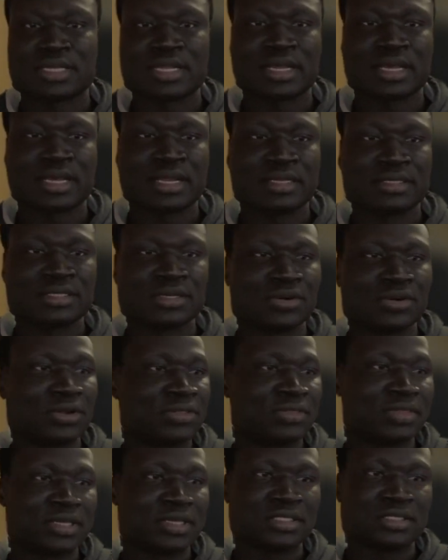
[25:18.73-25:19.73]
And the whole
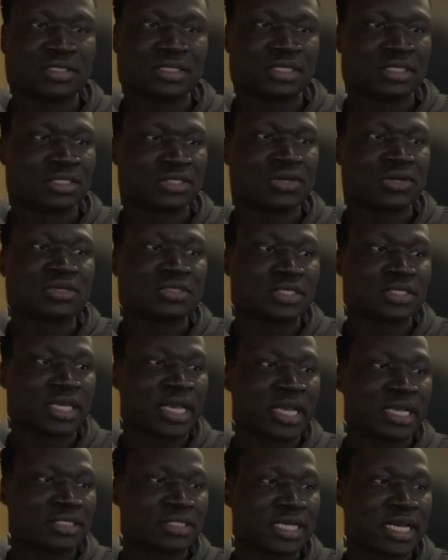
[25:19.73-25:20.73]
thing is causing
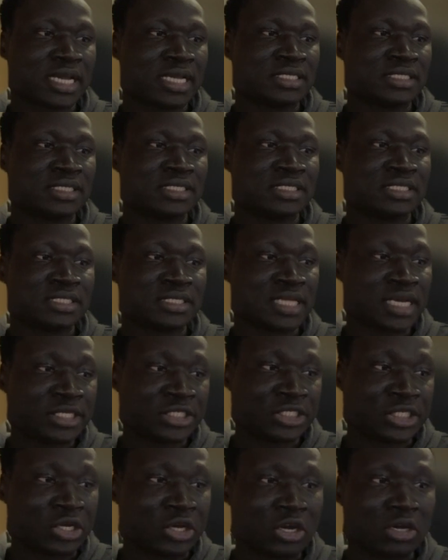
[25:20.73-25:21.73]
anxiety, it is
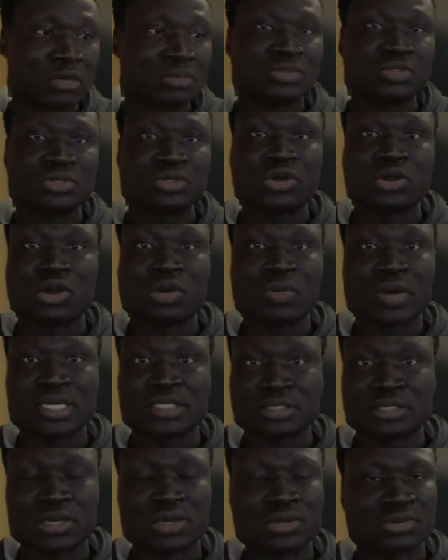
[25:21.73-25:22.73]
dashing hopes. You don't know what
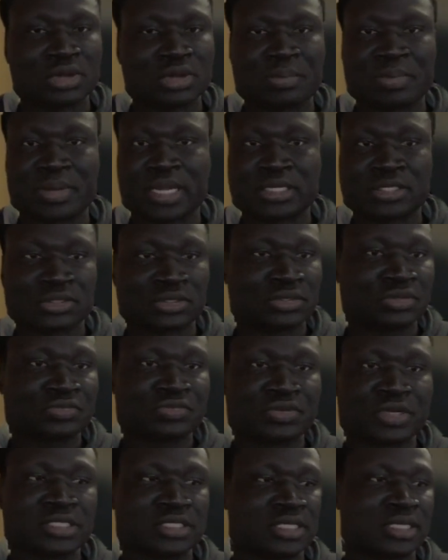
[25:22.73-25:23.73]
is going to happen. I talked to
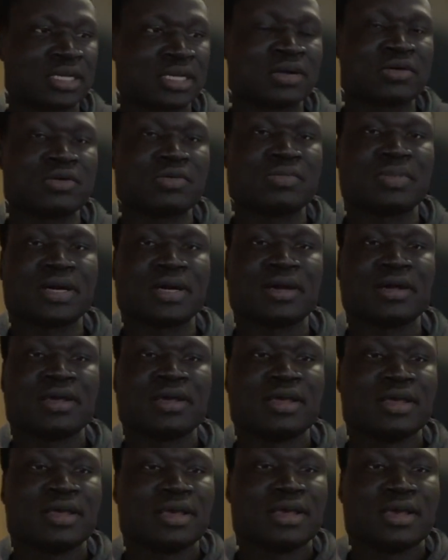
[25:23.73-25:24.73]
friends in Kakuma
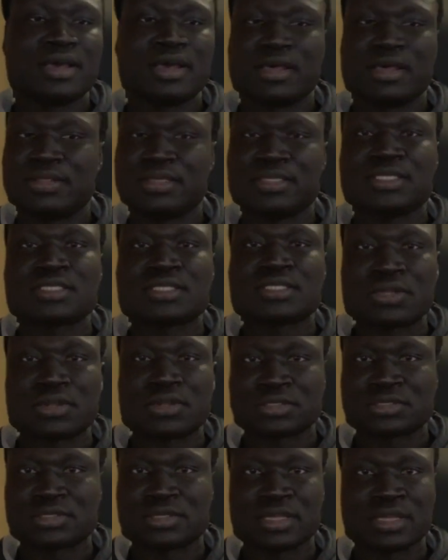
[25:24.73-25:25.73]
and they just
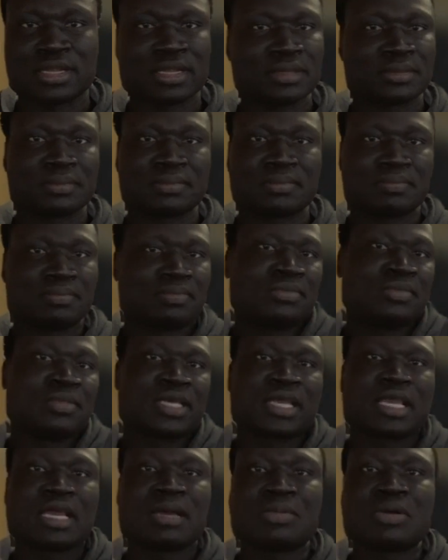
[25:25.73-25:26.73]
lost. They're like, the
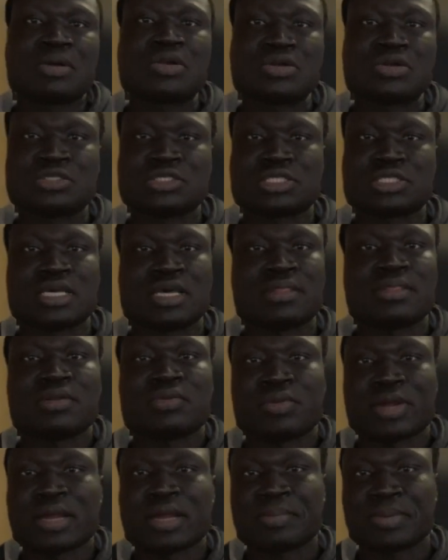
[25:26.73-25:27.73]
camp closed and
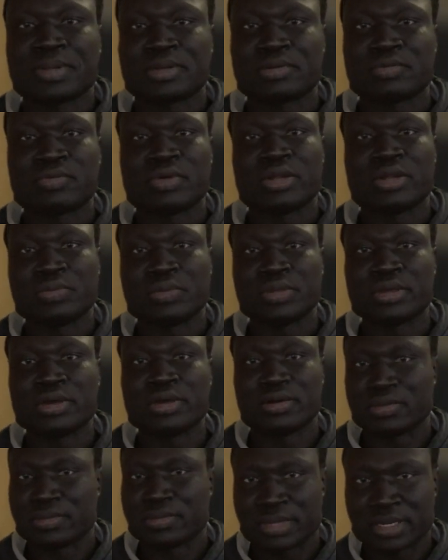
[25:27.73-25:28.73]
then what happened? Where do we
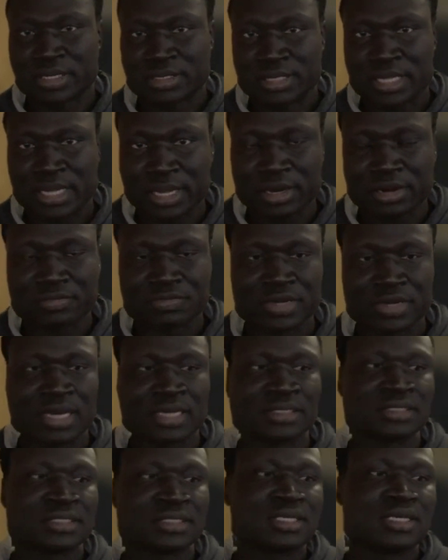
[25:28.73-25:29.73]
go? That is the hand of
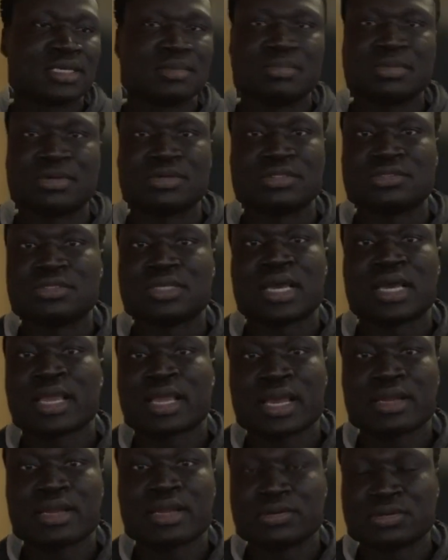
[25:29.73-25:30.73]
us, because I
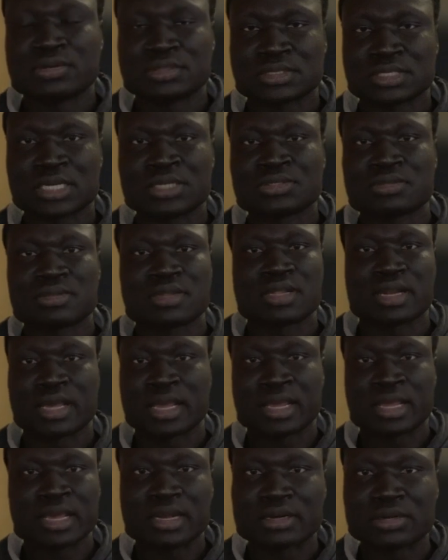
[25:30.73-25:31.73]
can't go to South Sudan.
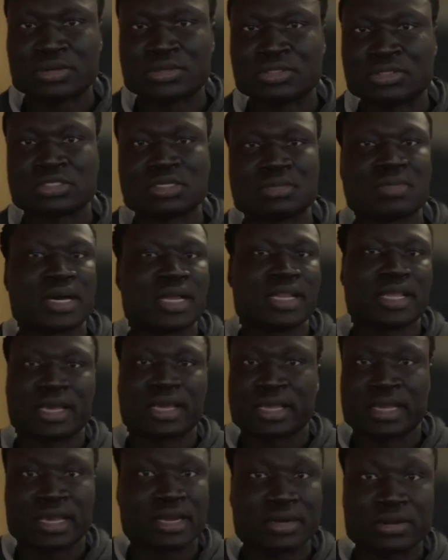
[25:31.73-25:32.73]
I can't go to Somalia.
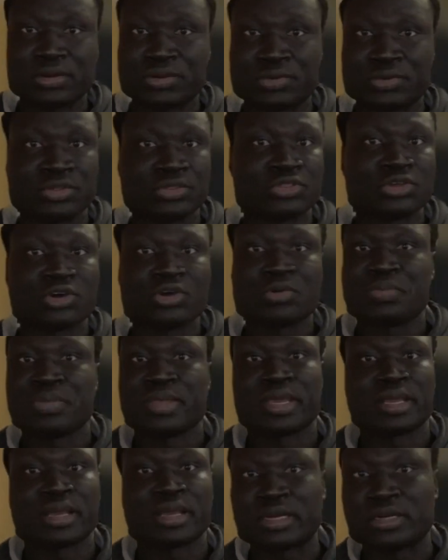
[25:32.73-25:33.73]
I can't go to
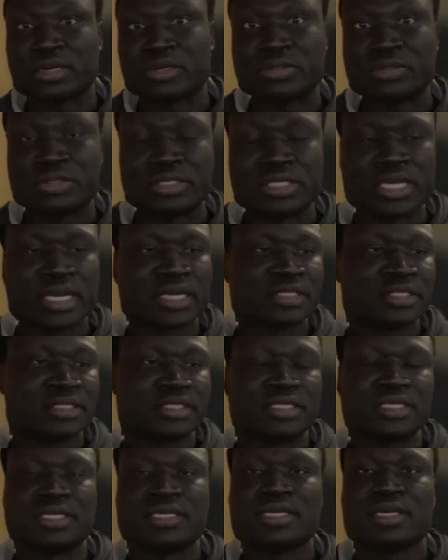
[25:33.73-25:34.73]
Ethiopia. I can't go to
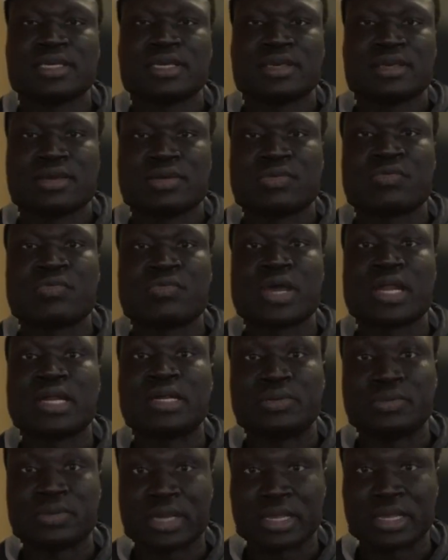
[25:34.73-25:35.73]
DRC. Where
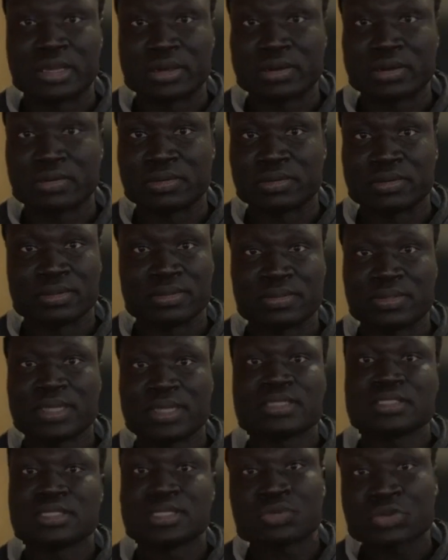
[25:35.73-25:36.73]
do I go? That
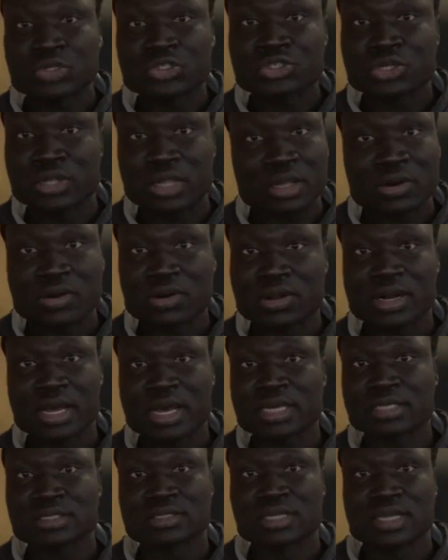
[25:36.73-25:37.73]
is the question they all
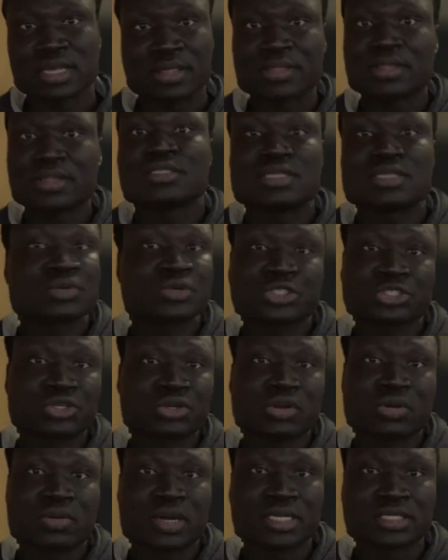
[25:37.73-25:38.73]
asked. And that is the
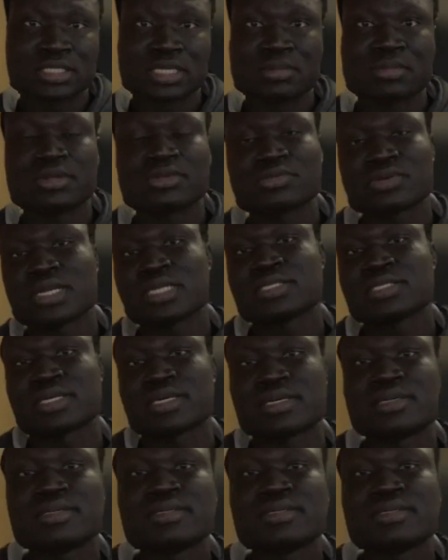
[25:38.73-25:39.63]
question no one is able to answer.